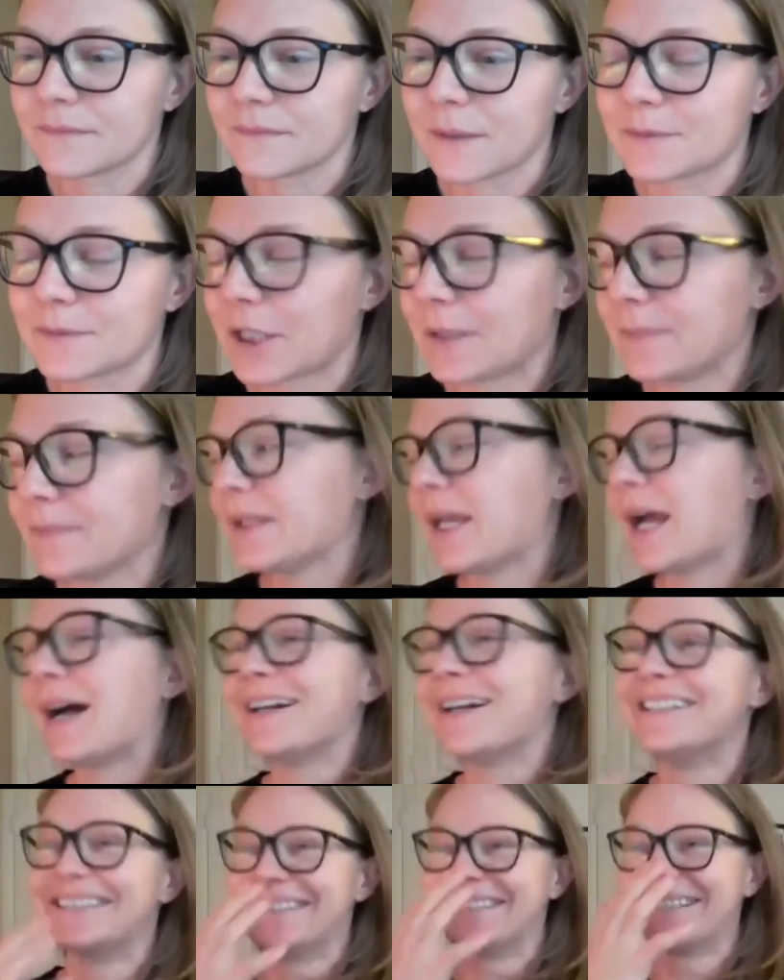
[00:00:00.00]
I'm sorry.
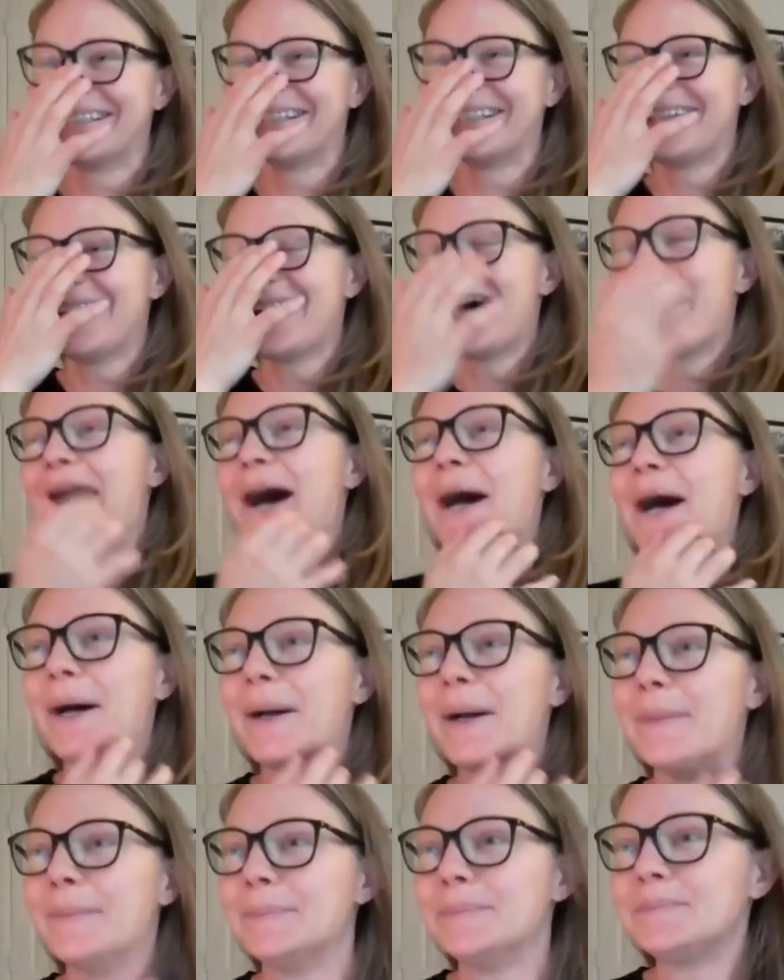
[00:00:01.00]
Yeah.
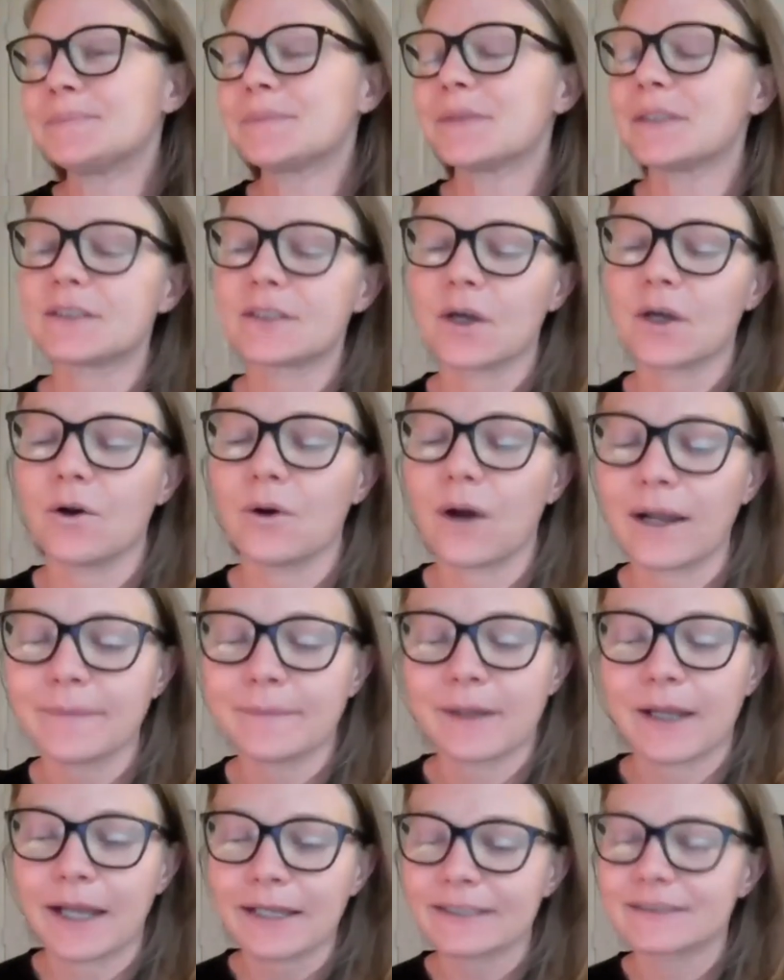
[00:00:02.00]
So I
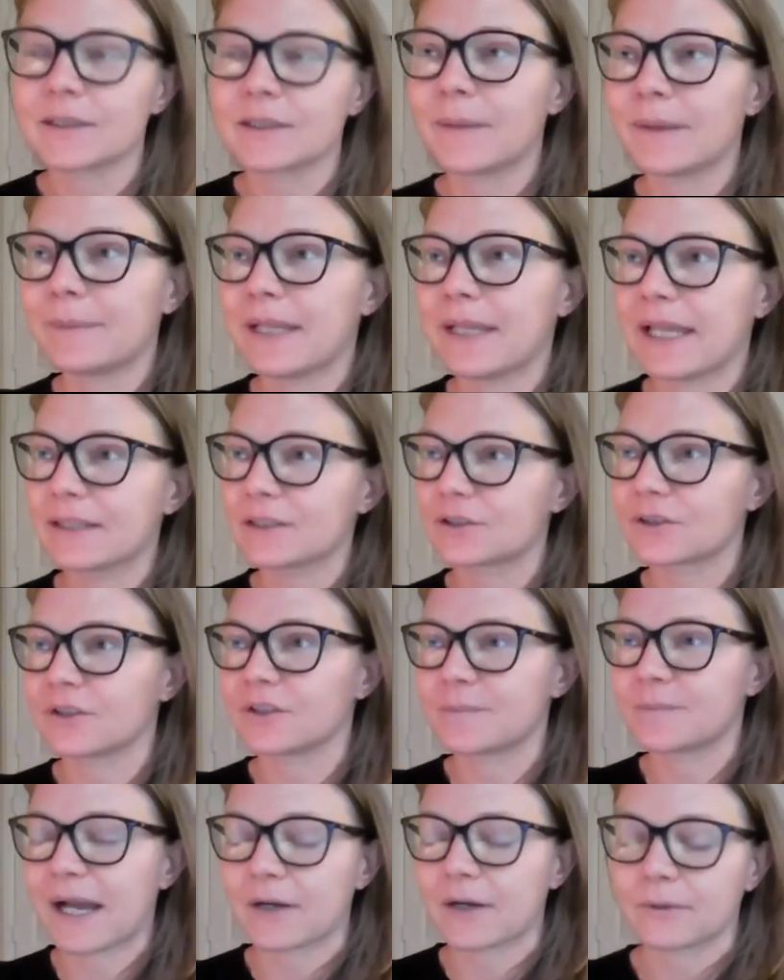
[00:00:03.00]
guess I'll maybe answer
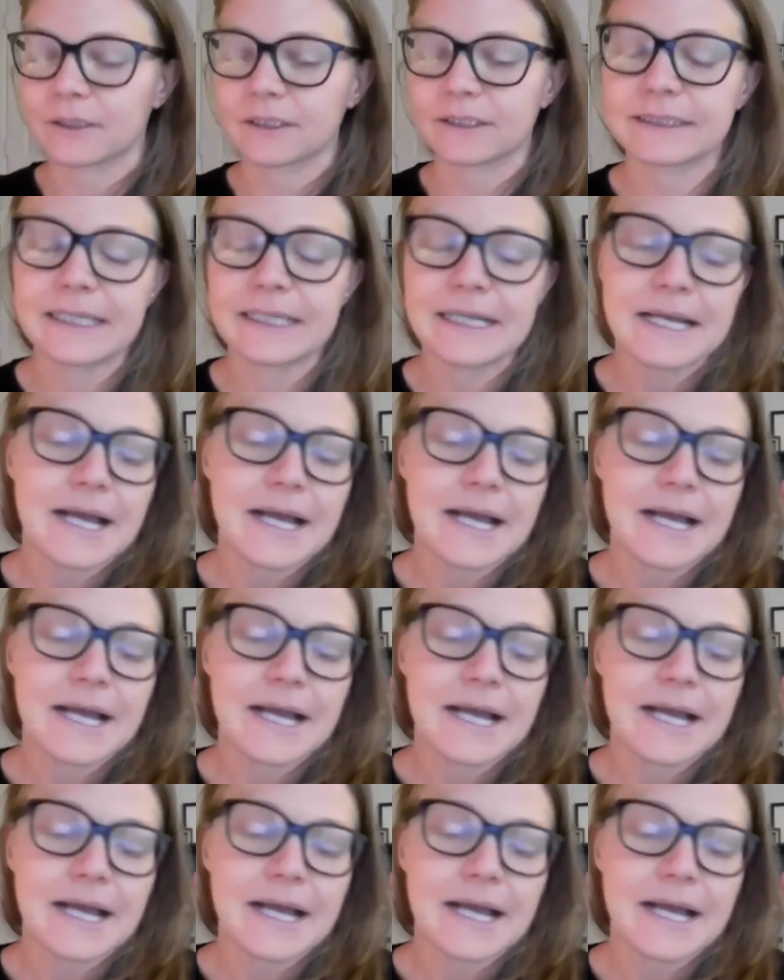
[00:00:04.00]
this backwards.